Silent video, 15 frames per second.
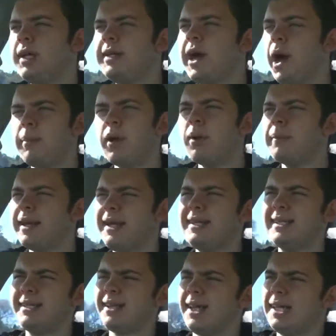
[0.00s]
Now, I'm not
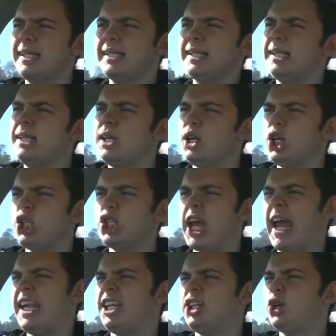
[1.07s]
meaning like
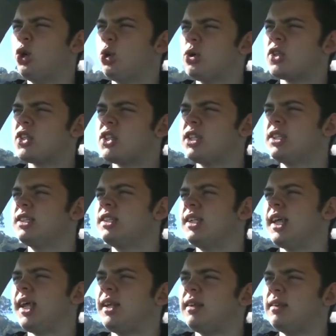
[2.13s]
Shane Dawson
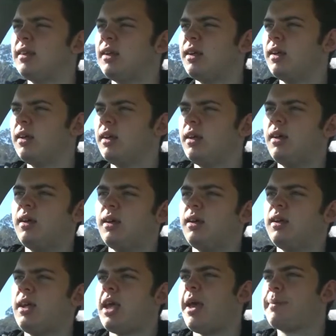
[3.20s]
and
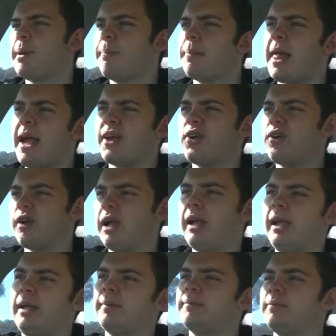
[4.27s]
Emma
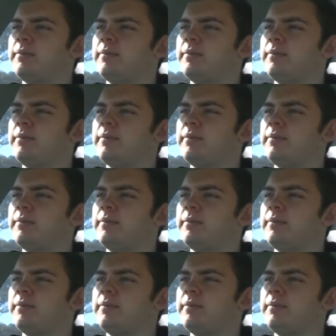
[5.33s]
Blackery,